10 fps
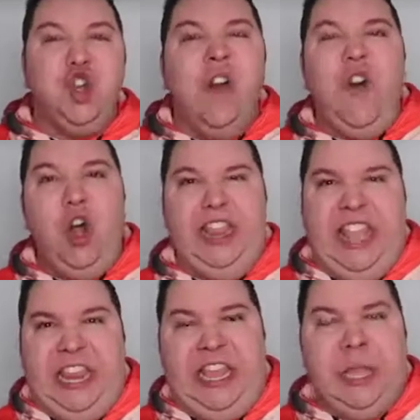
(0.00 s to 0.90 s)
your fault,
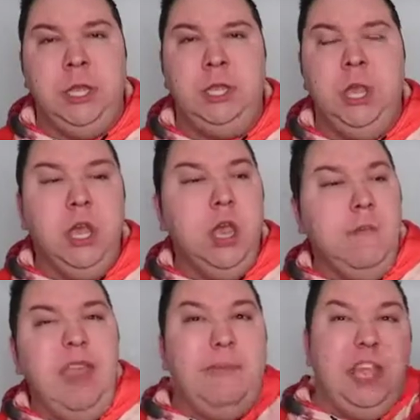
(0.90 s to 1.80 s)
lady.
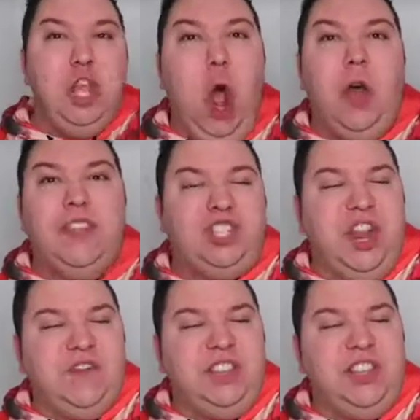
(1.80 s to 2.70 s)
Make me eat all this
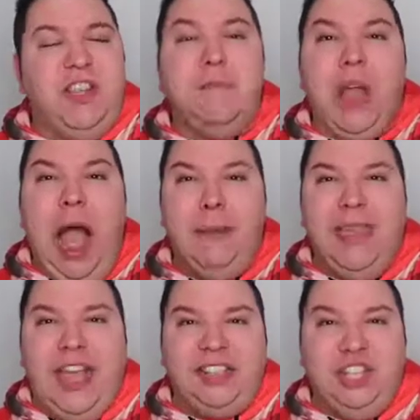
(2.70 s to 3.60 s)
stuff. This is giving me the I
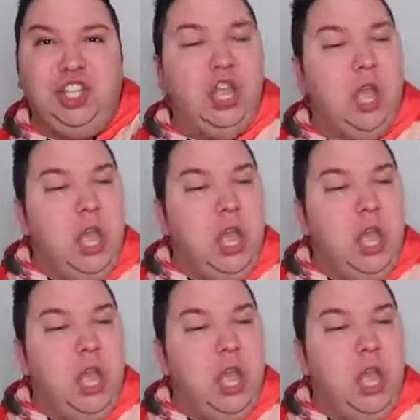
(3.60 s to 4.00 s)
B S's.